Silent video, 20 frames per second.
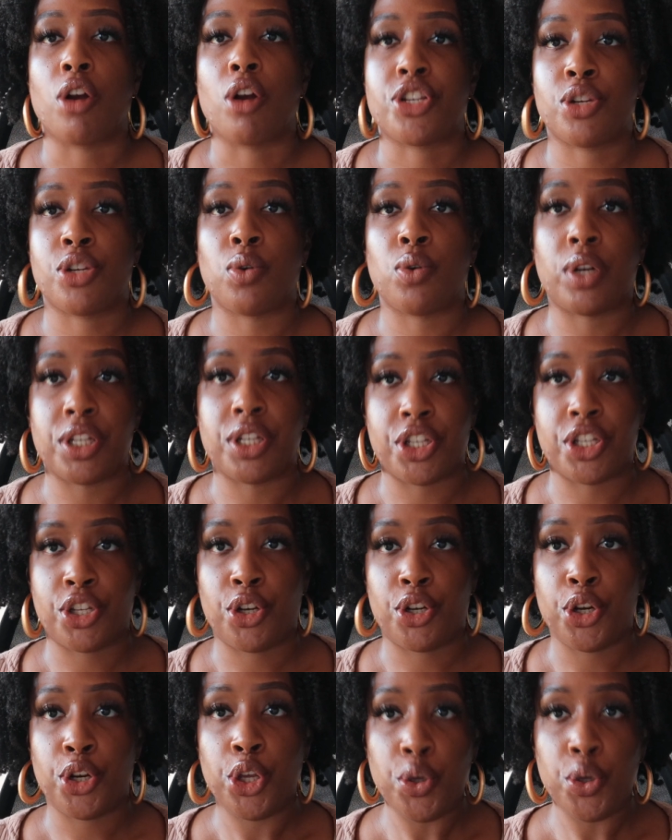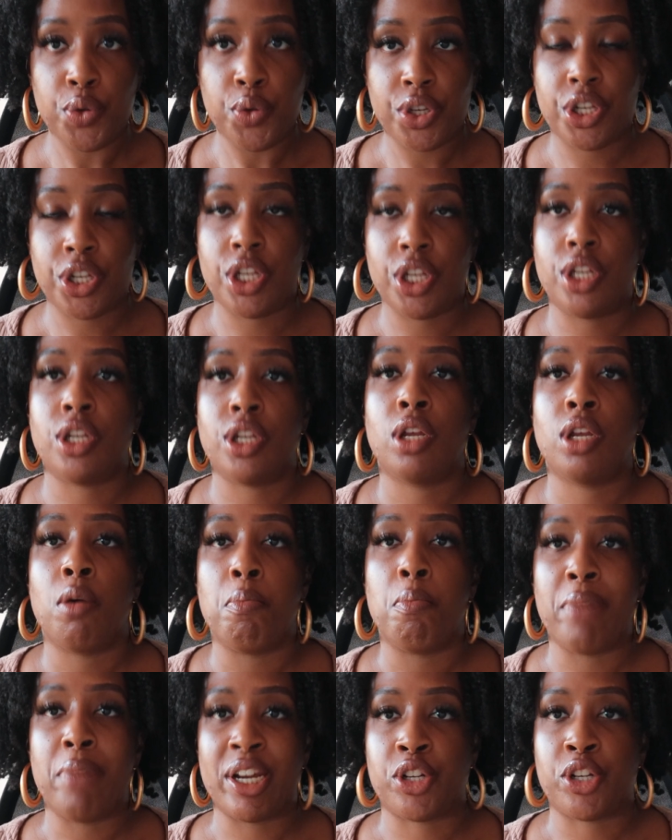still considered Houston
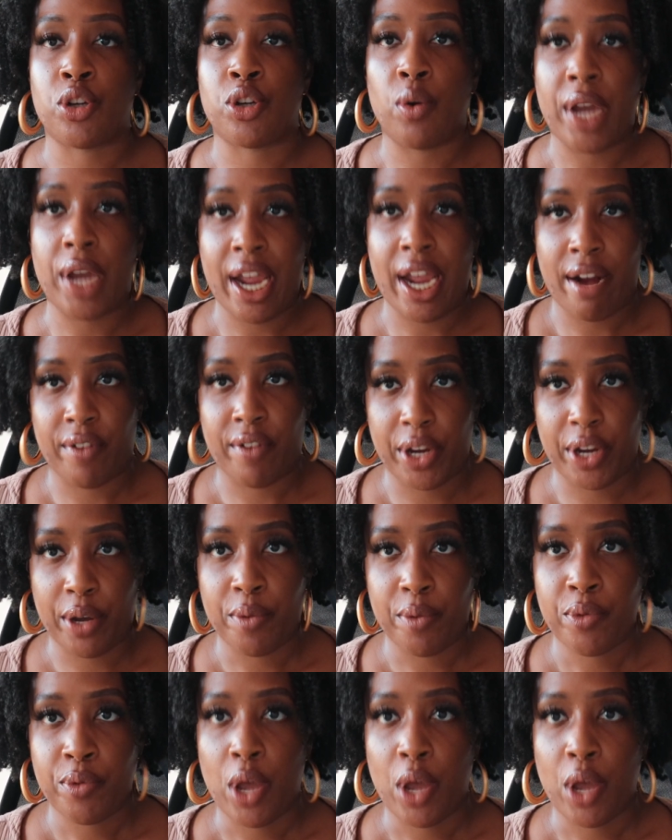metro area.